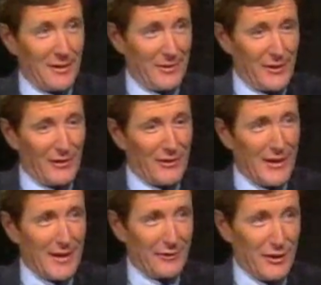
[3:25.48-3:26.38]
the
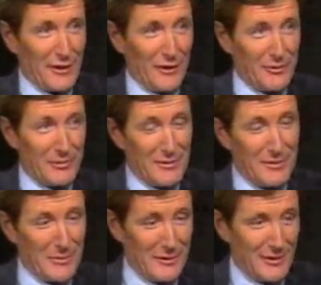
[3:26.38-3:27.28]
style of an Englishman,
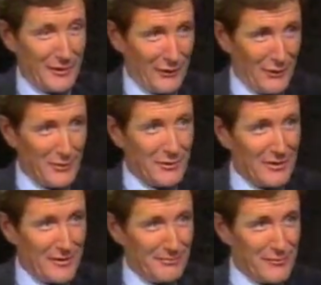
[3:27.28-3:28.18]
I mean, in the suit
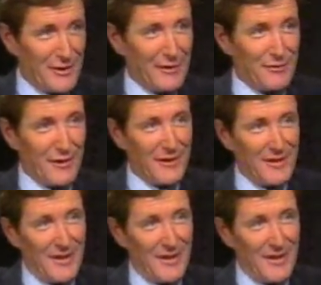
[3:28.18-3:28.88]
and the delivery.